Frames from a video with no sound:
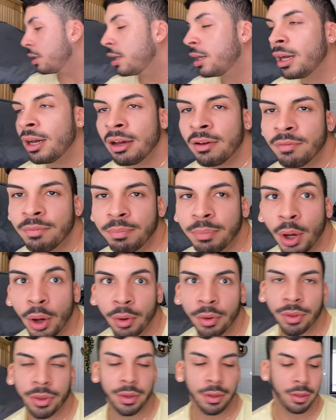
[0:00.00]
have
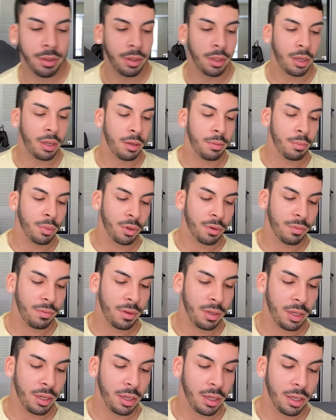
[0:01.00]
both the
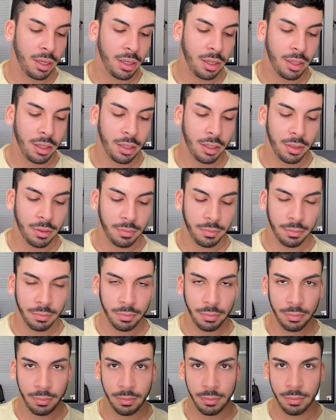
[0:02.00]
Morphe
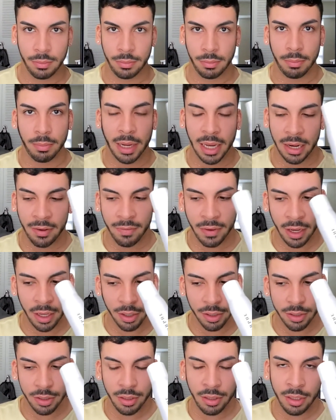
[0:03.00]
mattifying
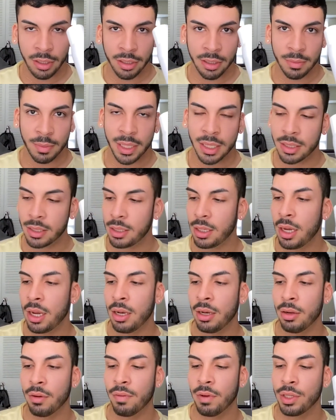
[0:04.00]
continuous mist and
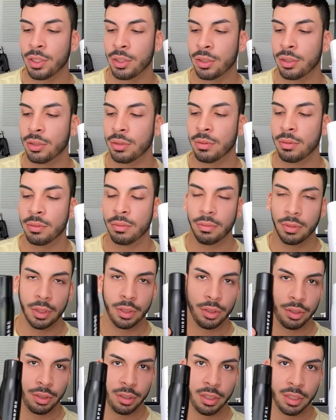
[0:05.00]
the original
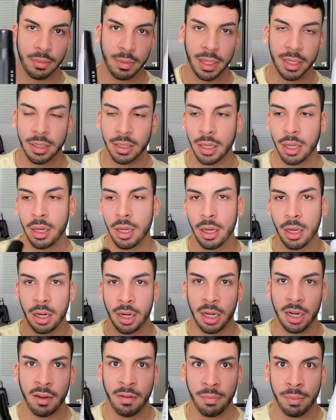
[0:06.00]
continuous mist. I
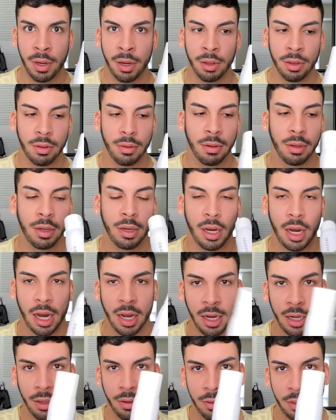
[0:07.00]
love both. I
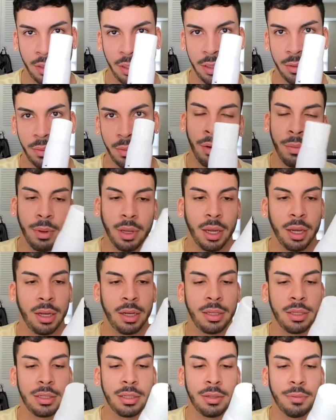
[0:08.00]
like using this one
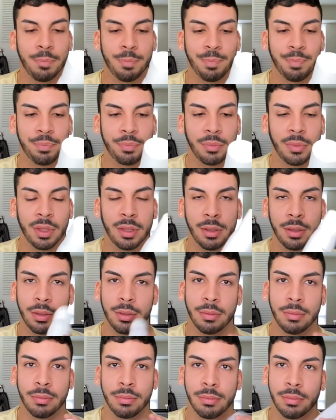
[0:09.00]
because
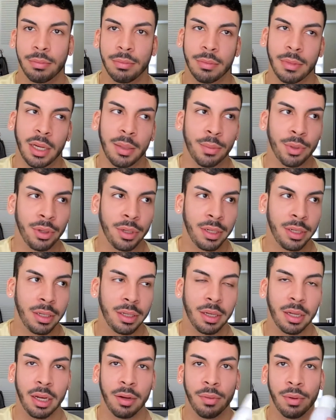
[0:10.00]
I'm oily
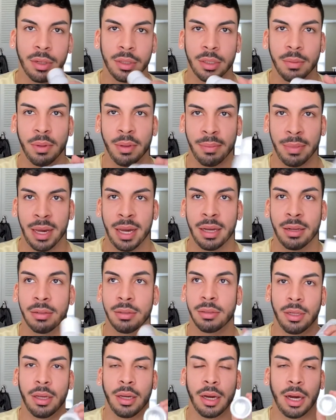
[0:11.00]
and I want it to be matte.
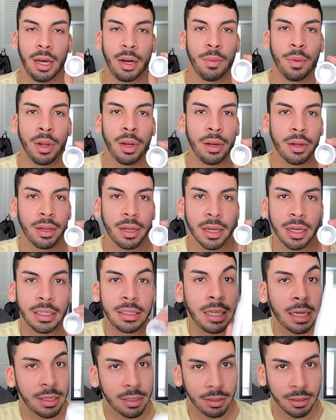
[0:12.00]
I don't want to look like a
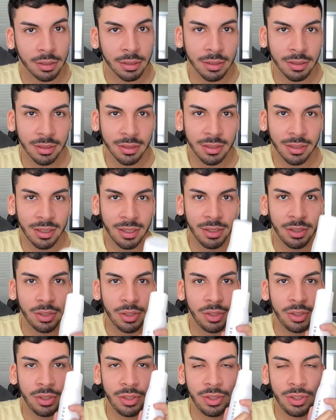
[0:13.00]
desert.
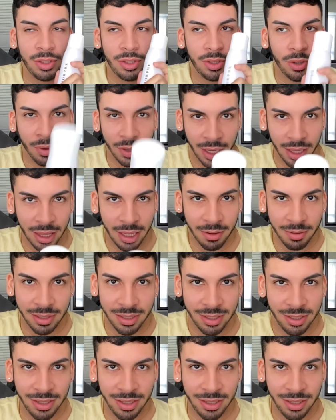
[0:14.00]
Don't get that